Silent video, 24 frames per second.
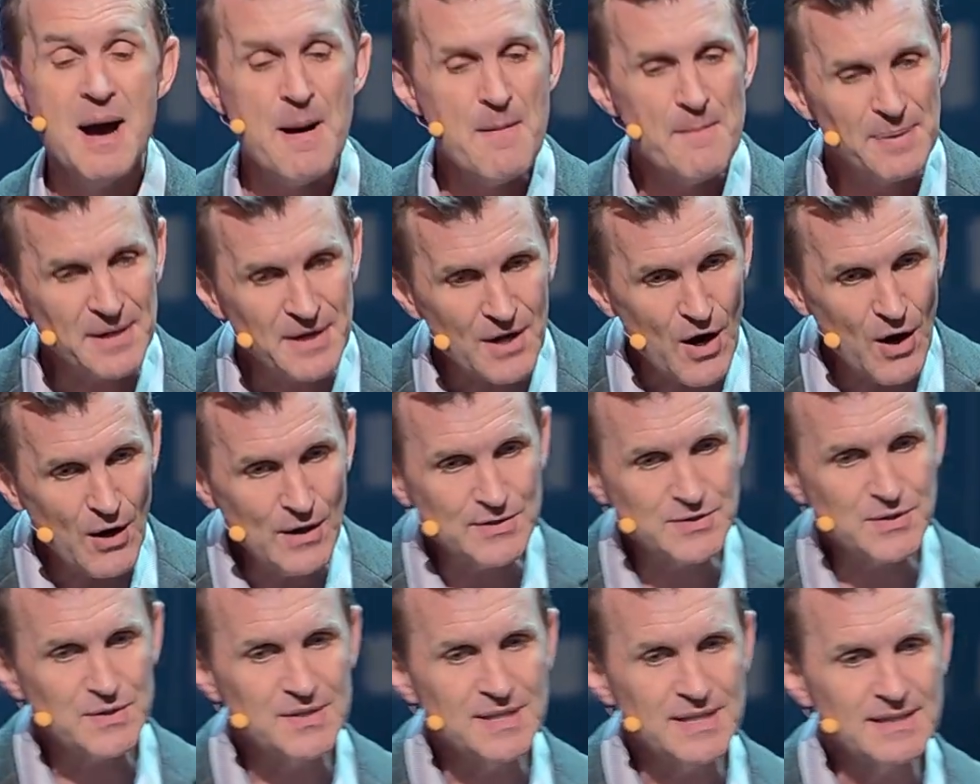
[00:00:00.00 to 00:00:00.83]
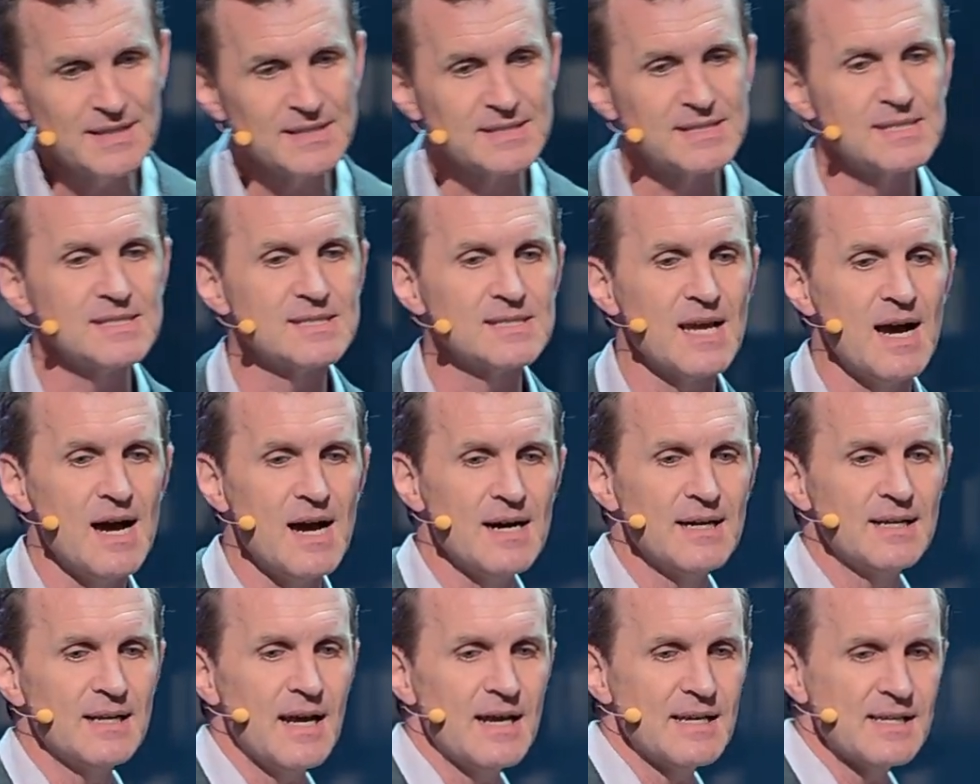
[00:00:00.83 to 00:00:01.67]
But I also think this is
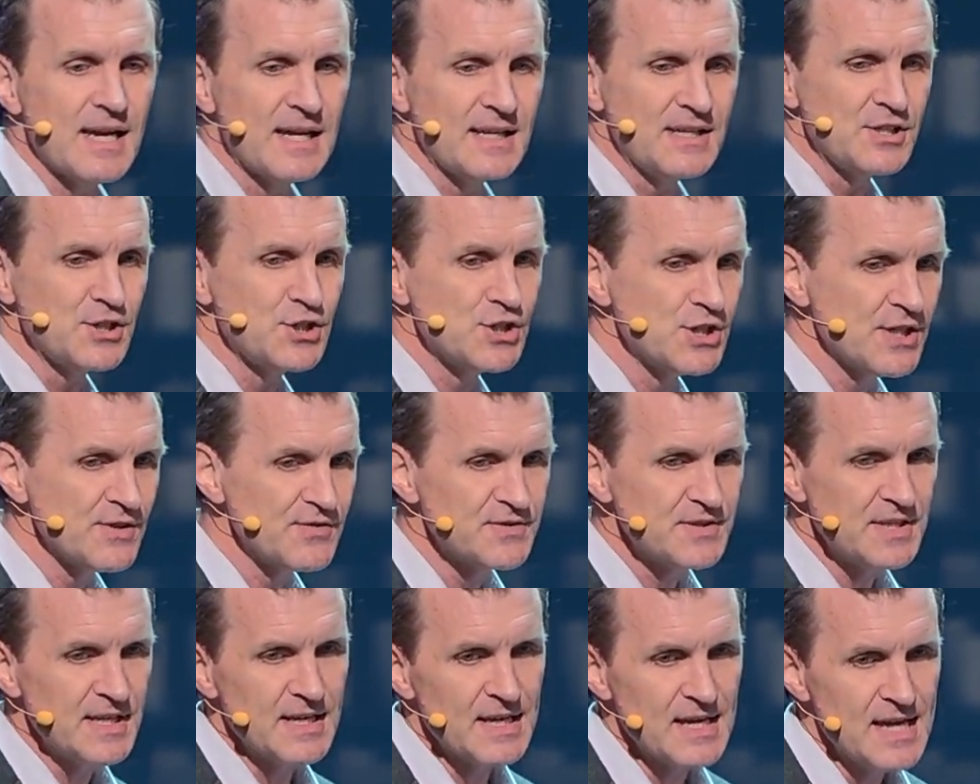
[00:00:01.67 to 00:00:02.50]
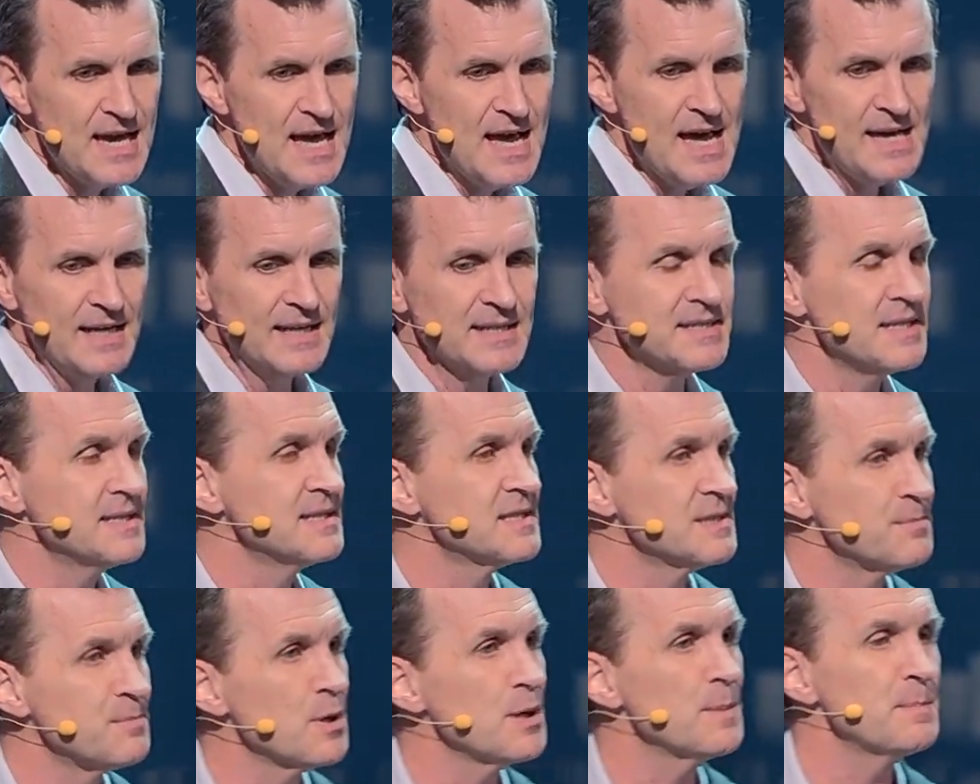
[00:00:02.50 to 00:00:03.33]
God kind of shifting, in a sense,
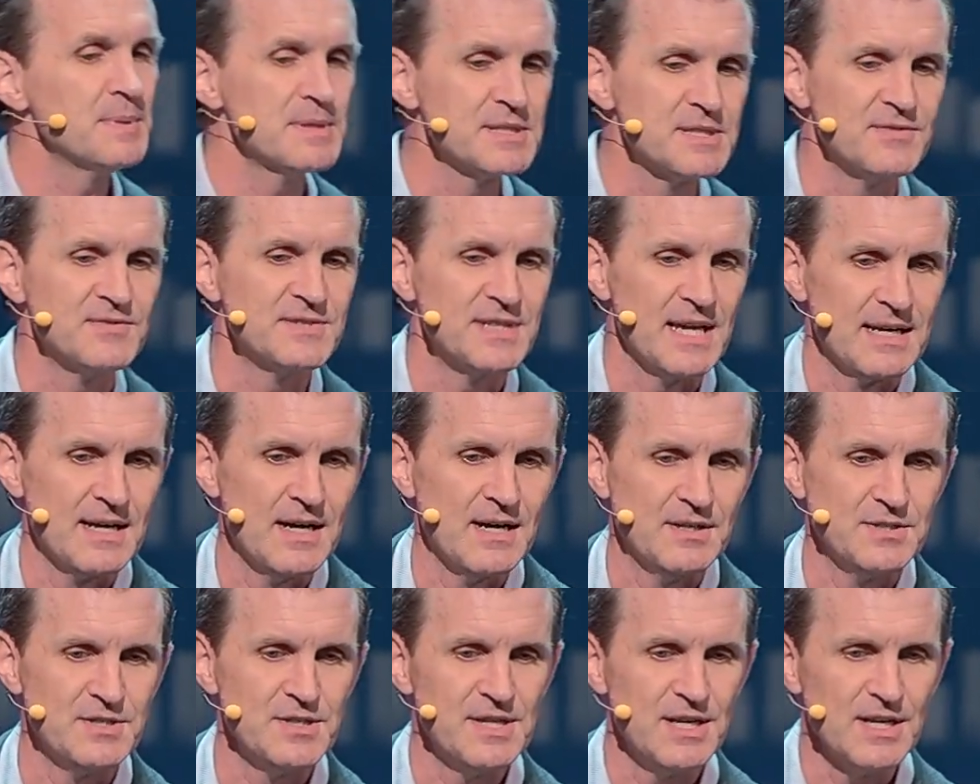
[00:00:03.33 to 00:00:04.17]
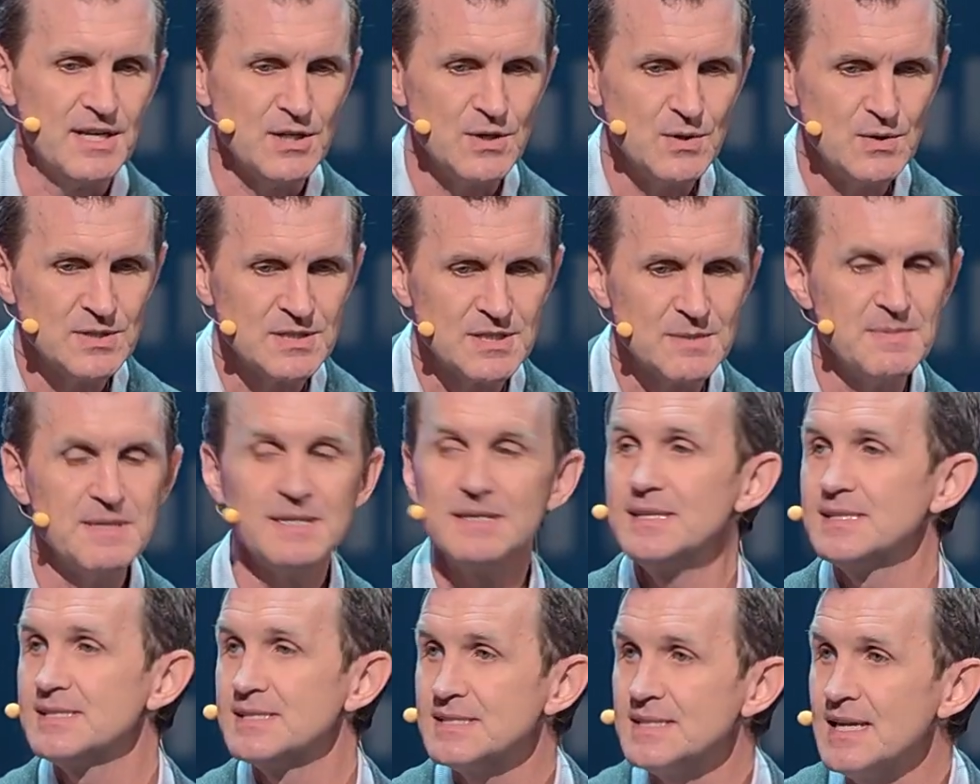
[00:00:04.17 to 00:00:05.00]
the purpose of technology, that it used to be
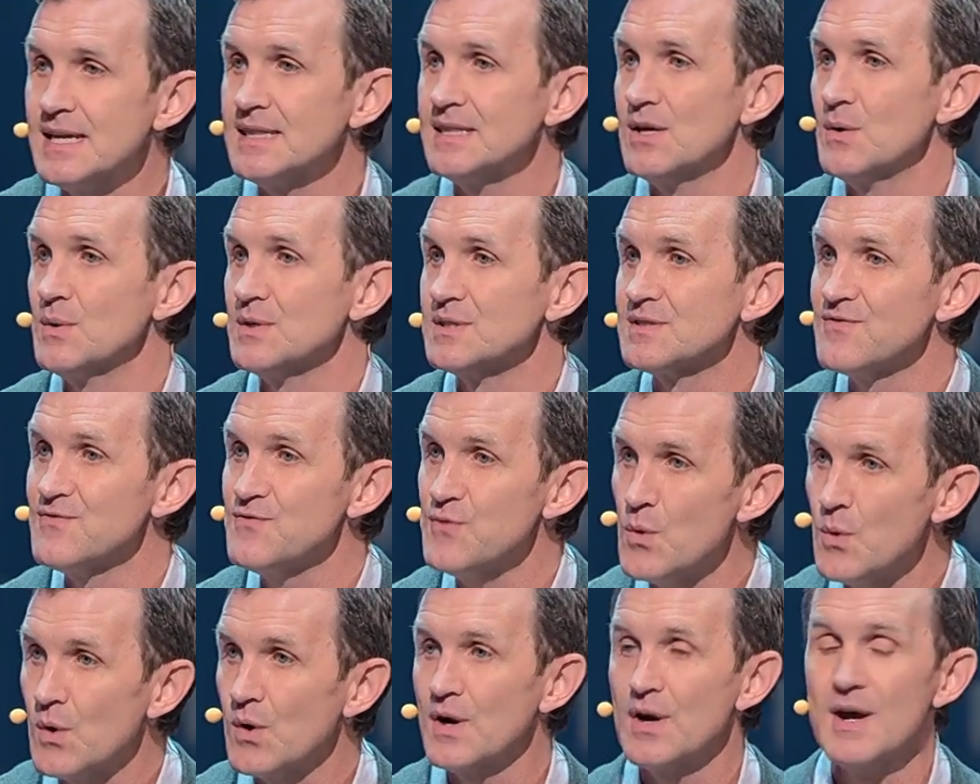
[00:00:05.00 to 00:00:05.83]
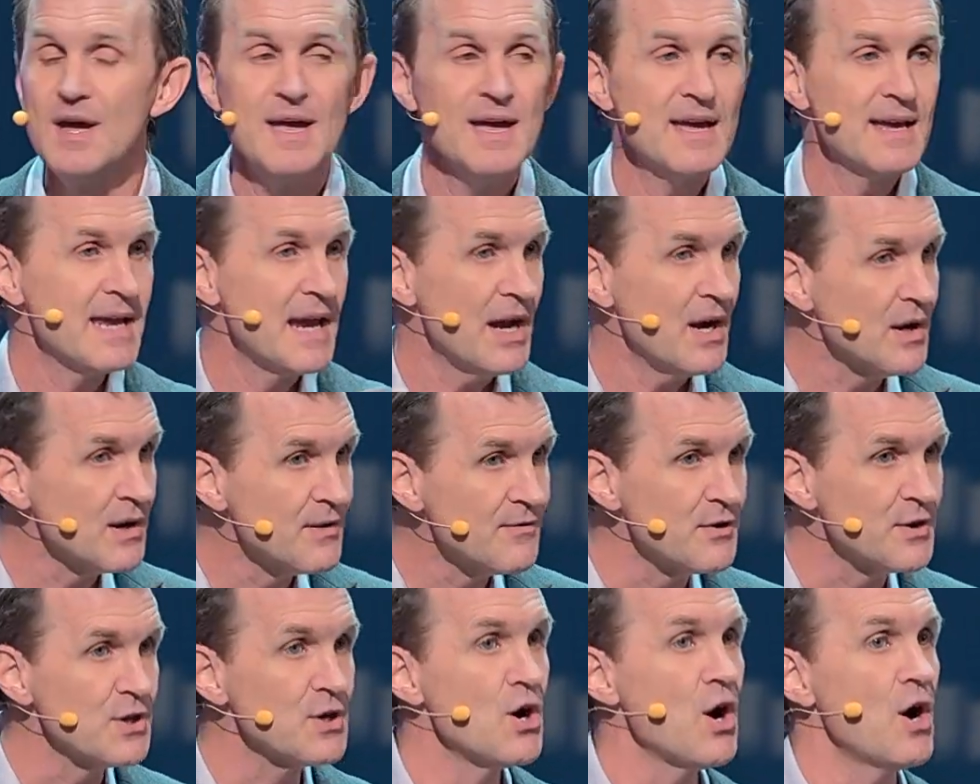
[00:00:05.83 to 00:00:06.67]
this thing that was for caring
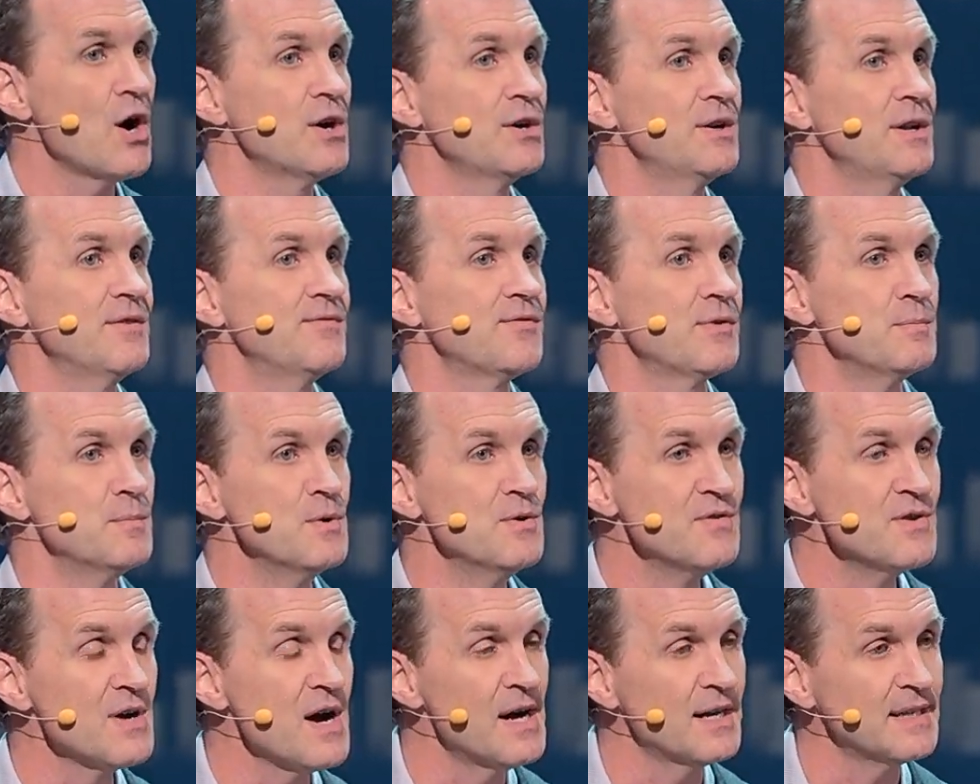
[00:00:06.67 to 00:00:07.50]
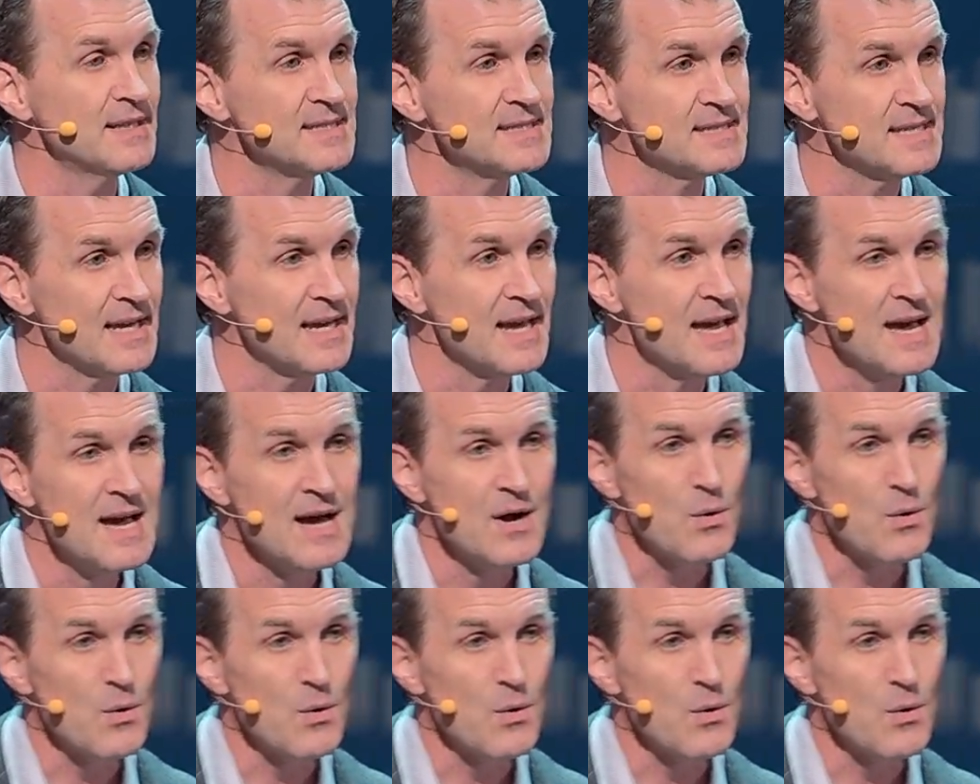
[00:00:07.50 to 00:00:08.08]
for the garden and for moving on and saying,